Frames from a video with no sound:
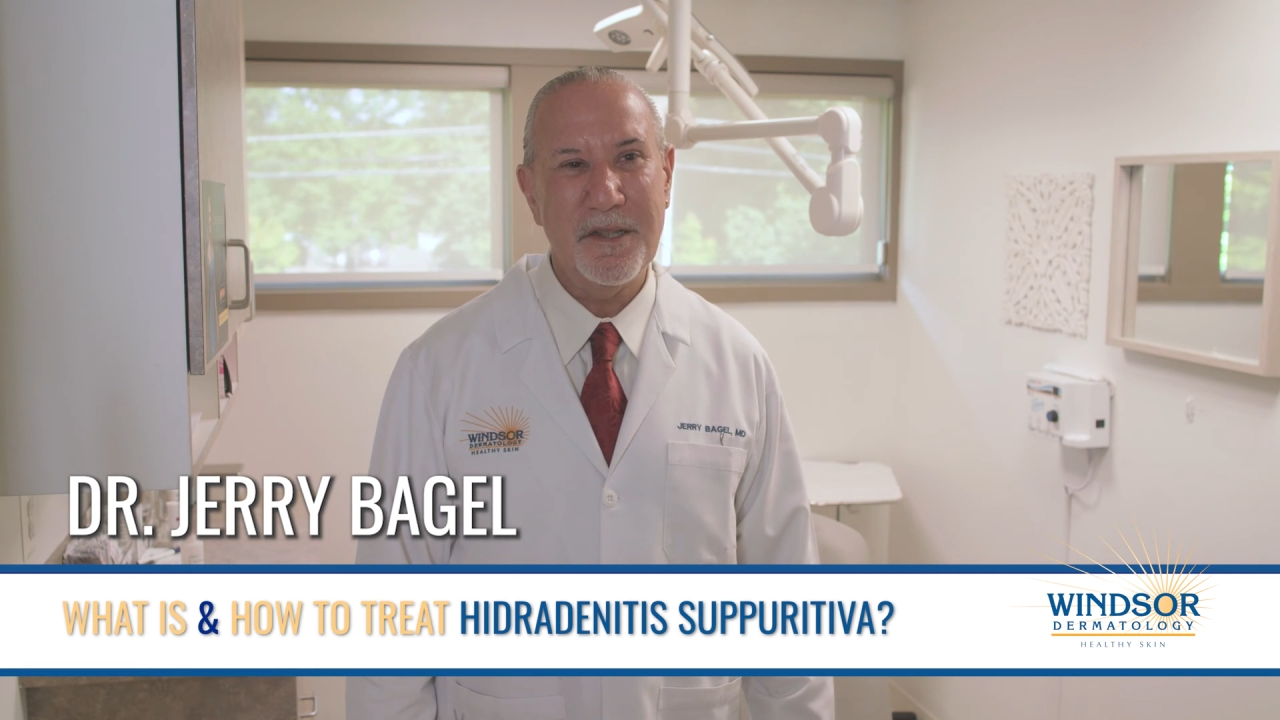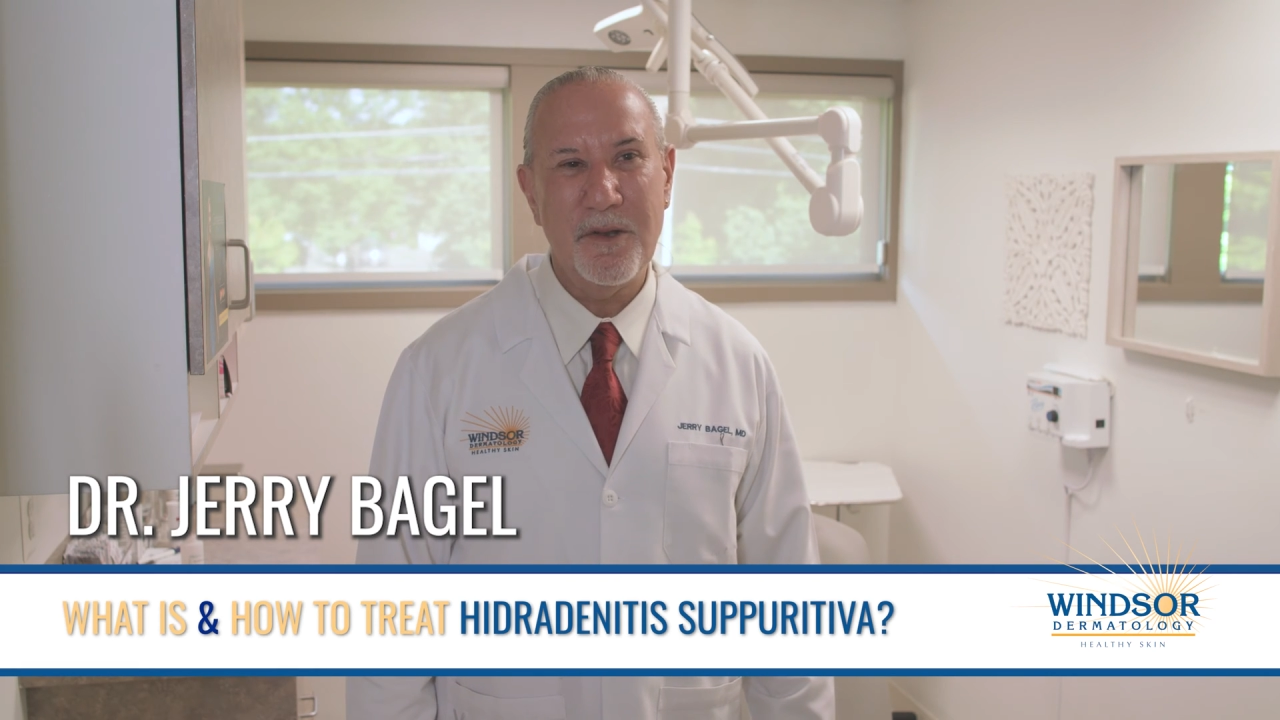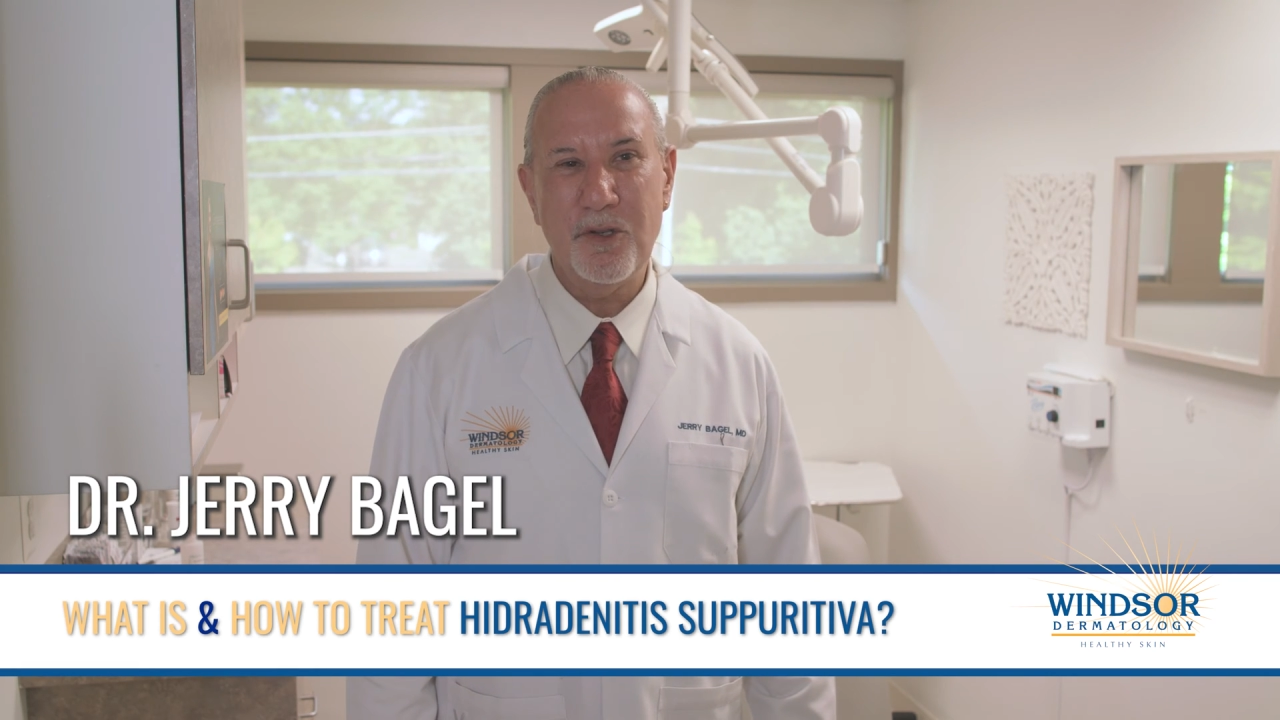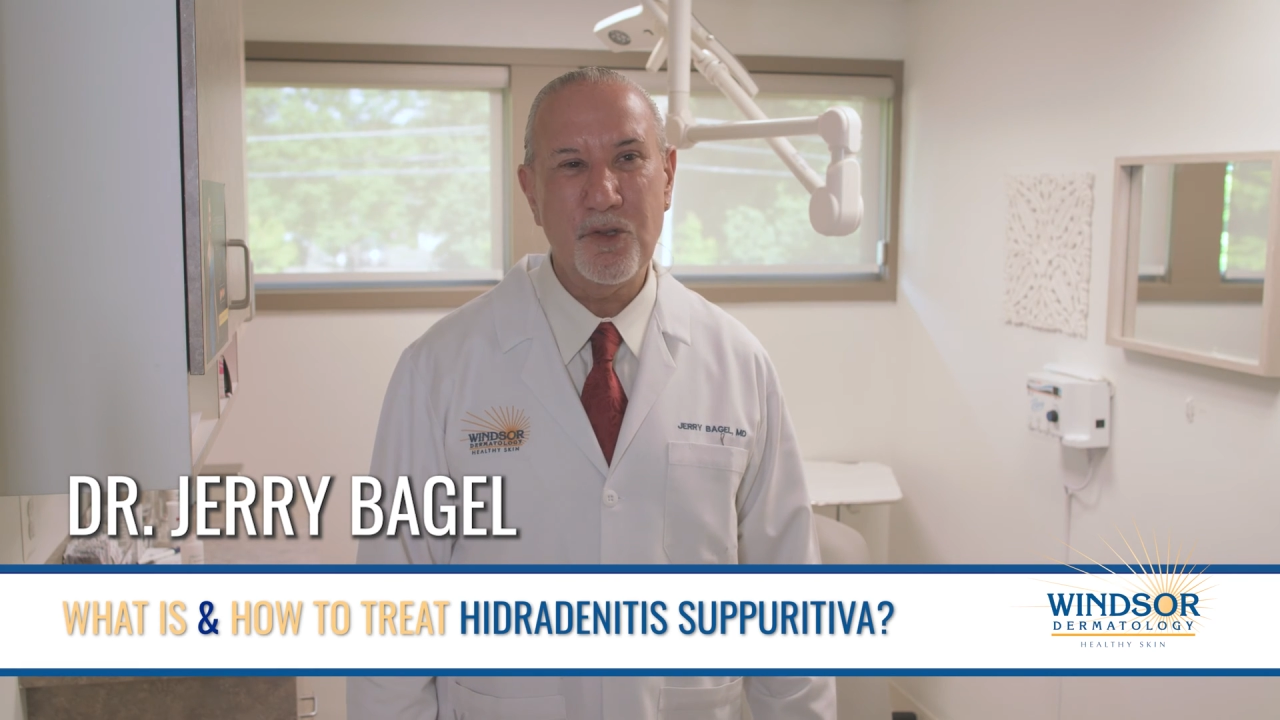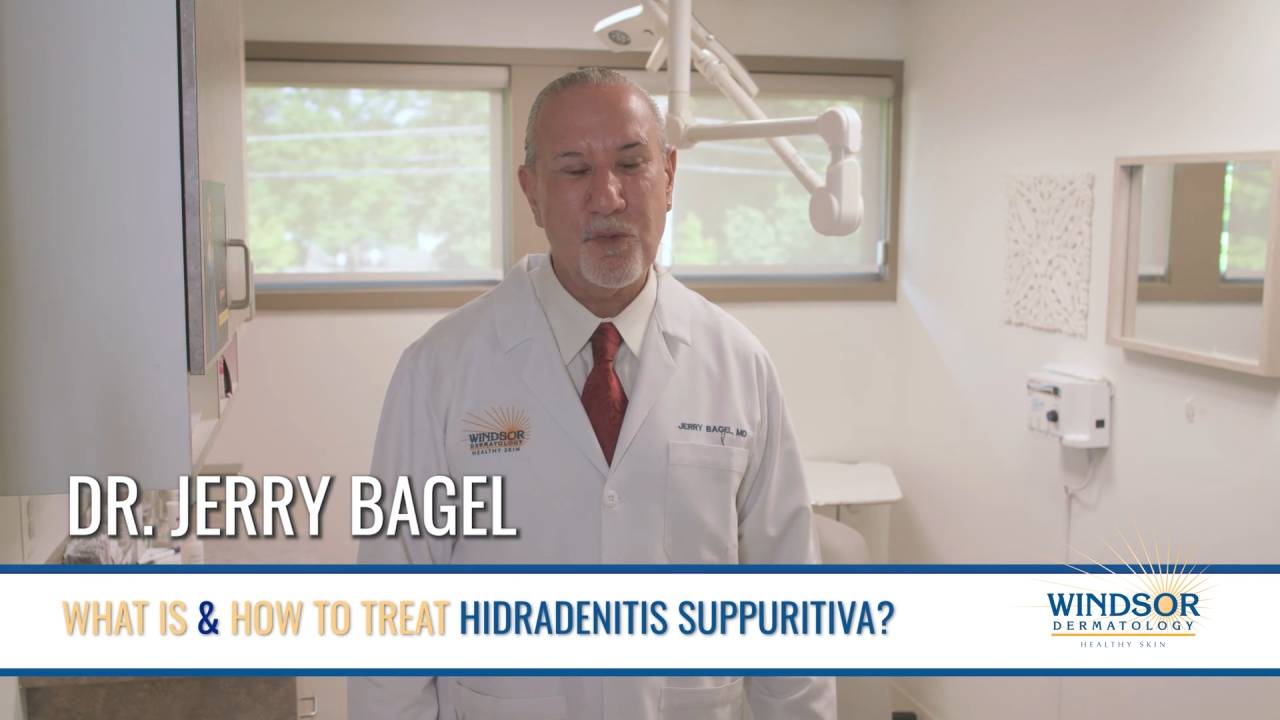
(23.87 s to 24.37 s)
that
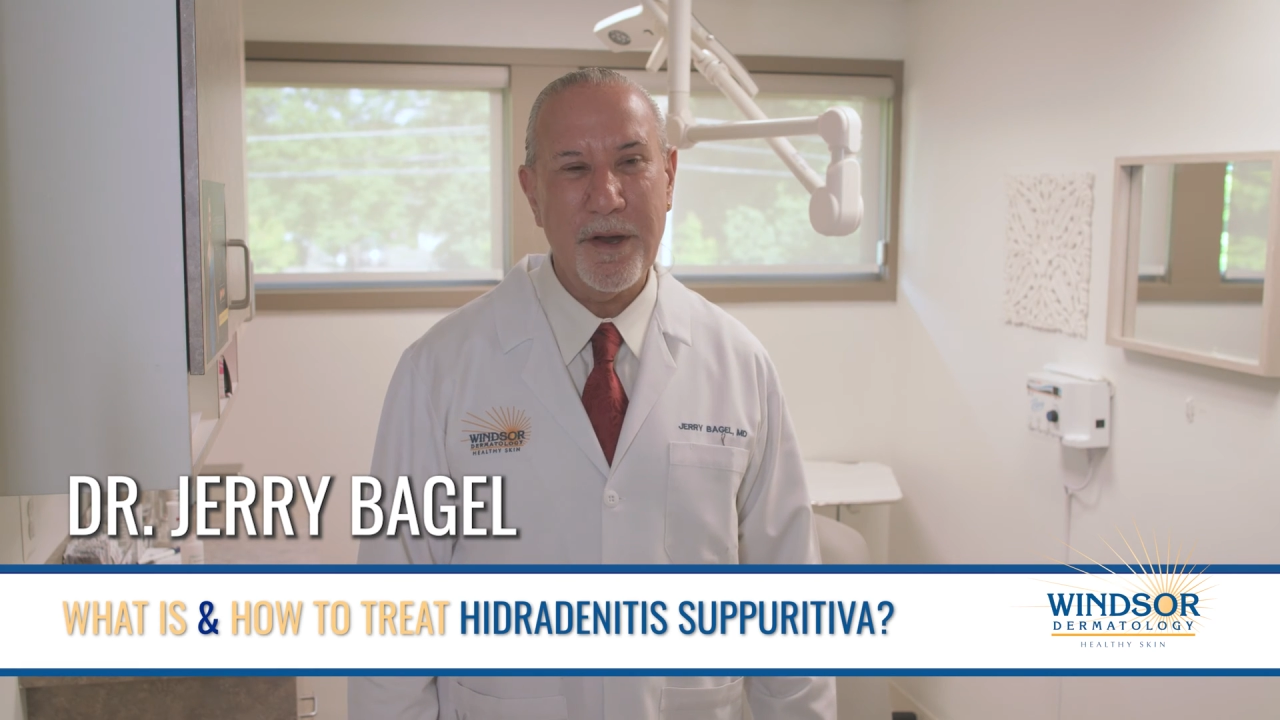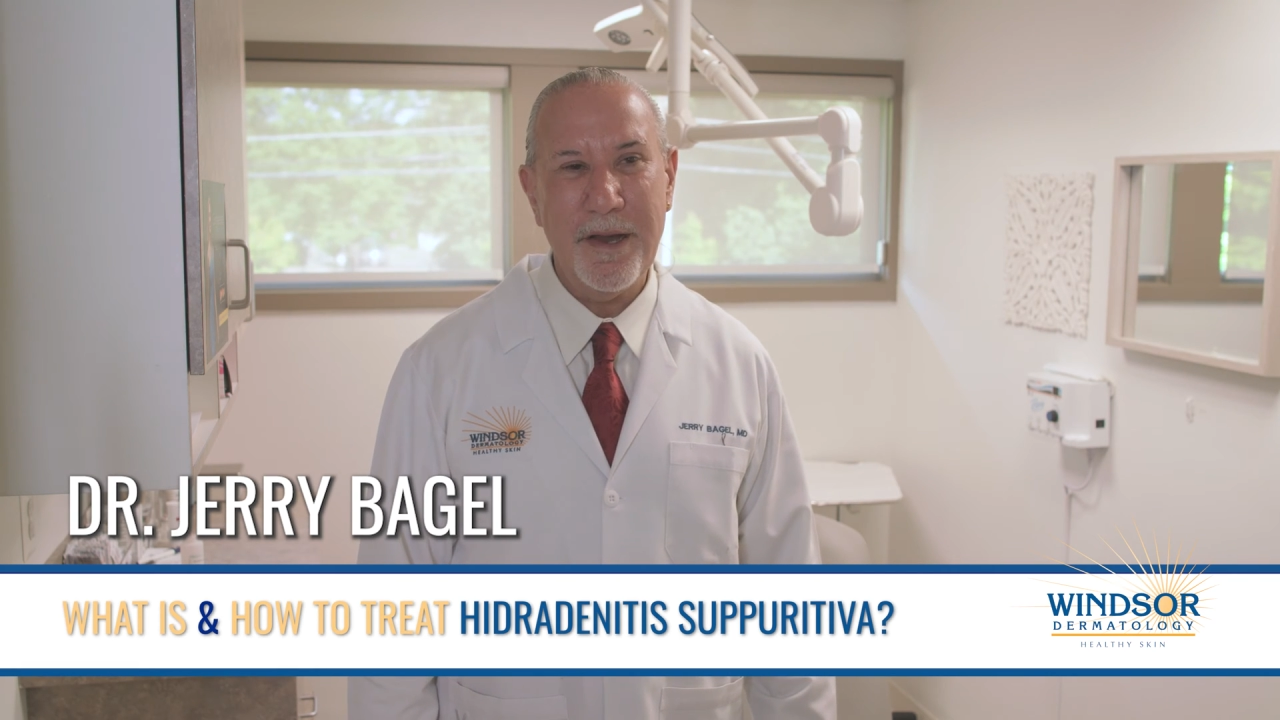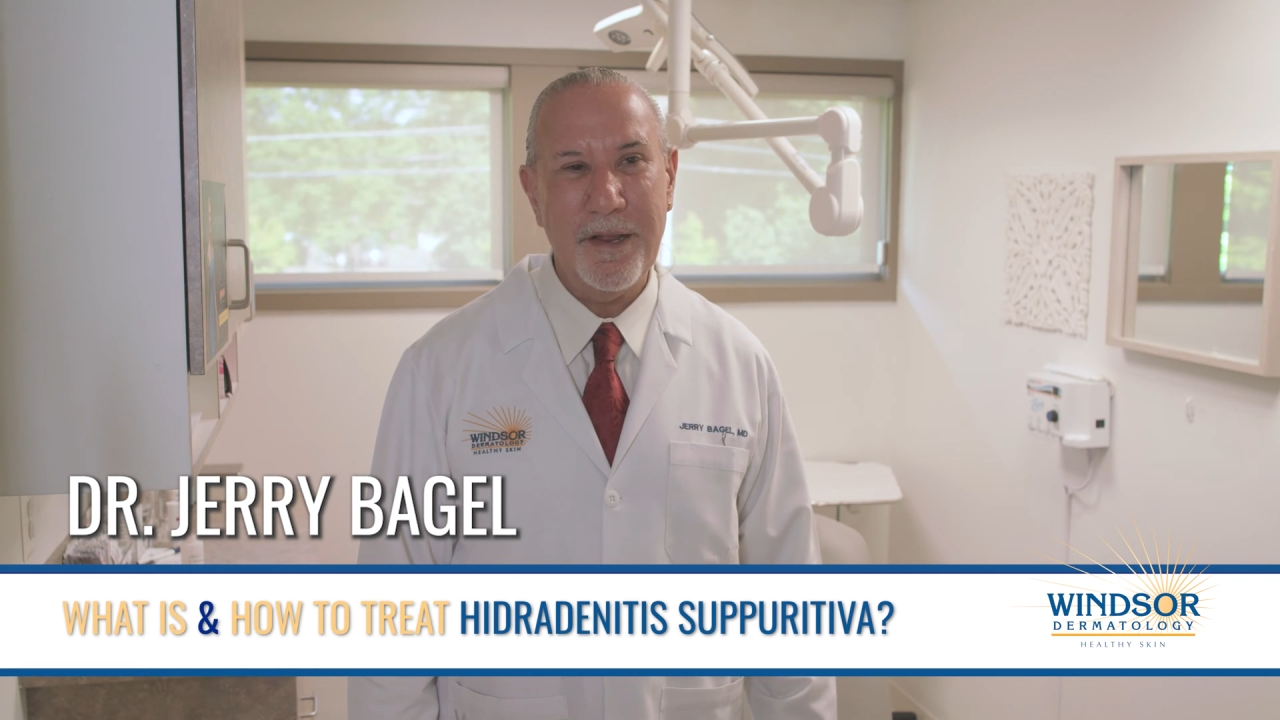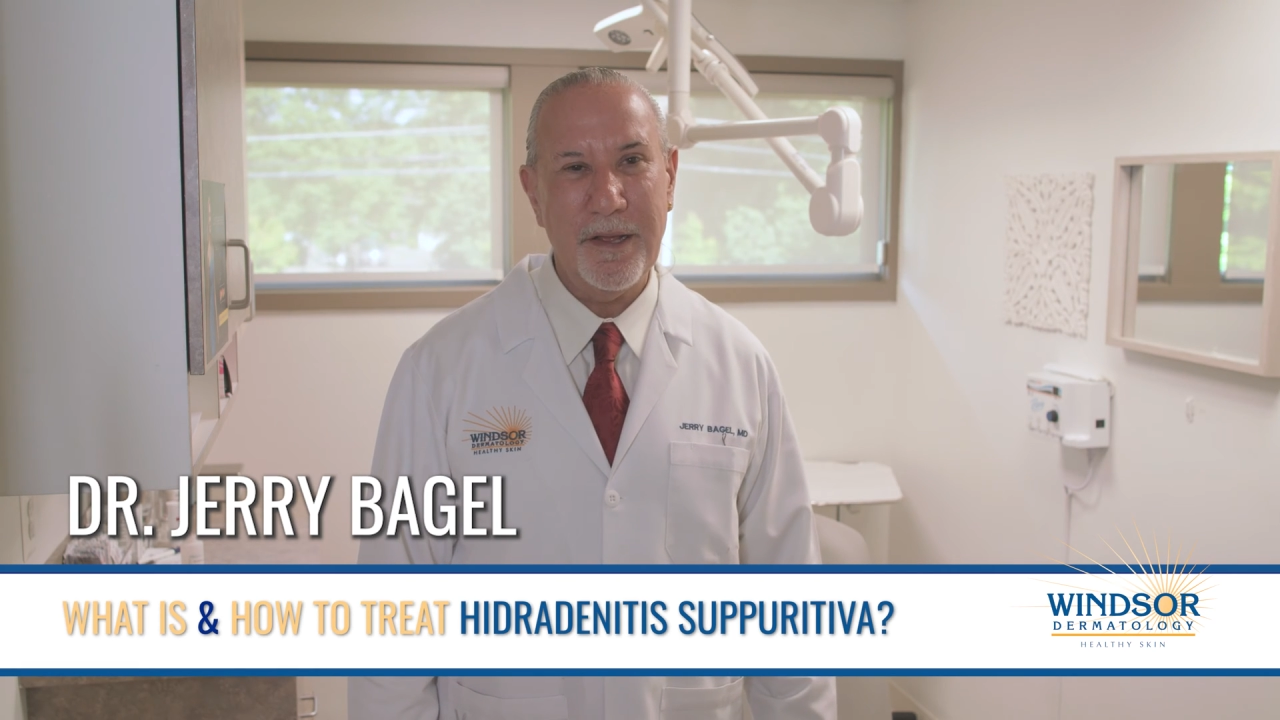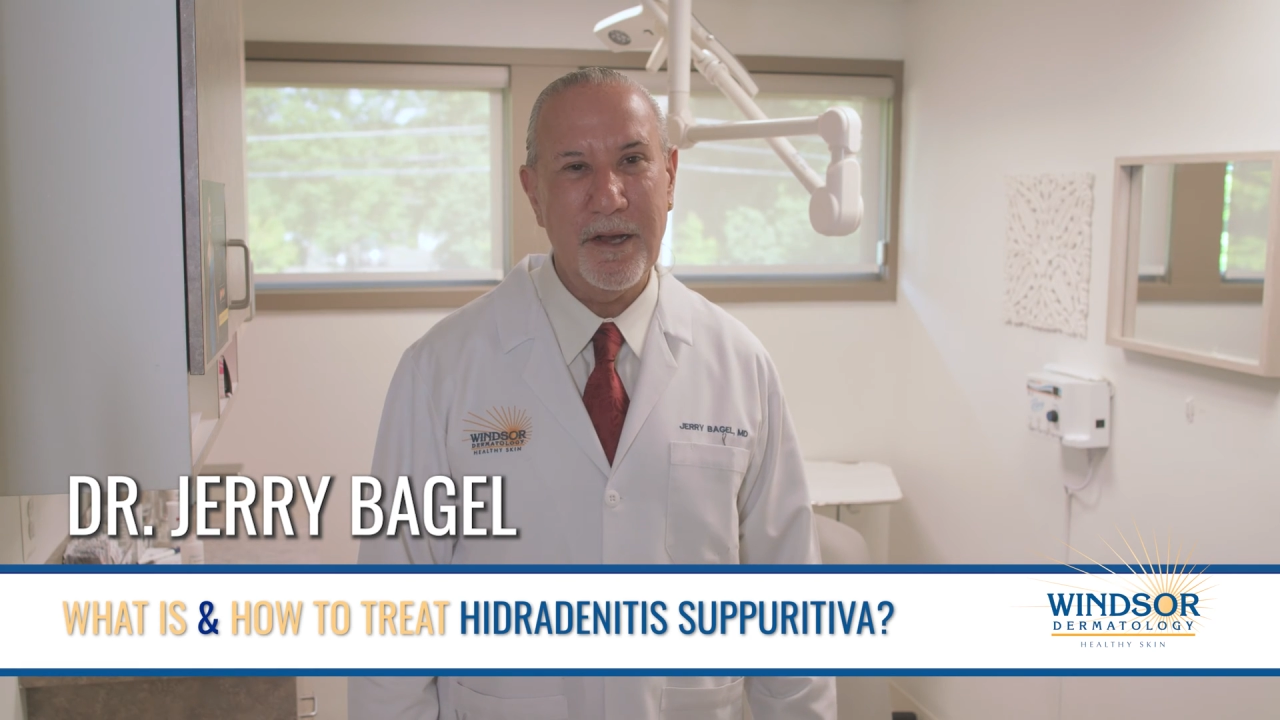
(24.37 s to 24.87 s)
are
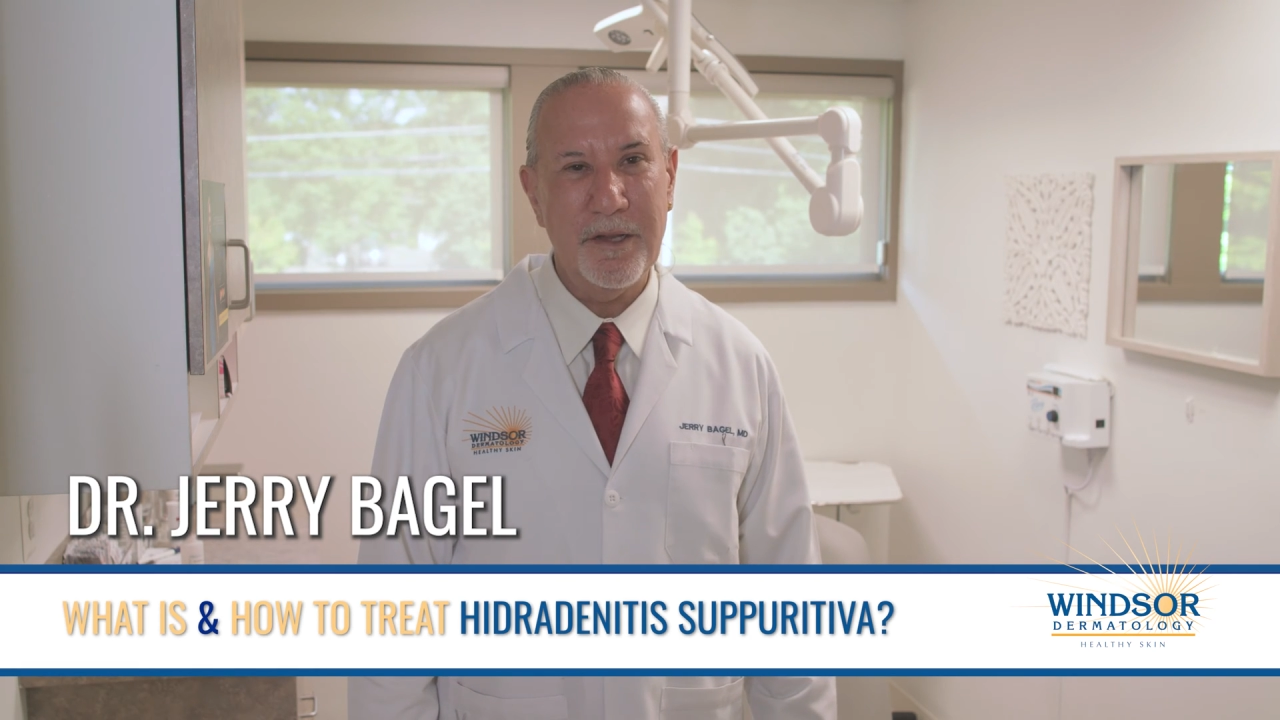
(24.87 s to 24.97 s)
draining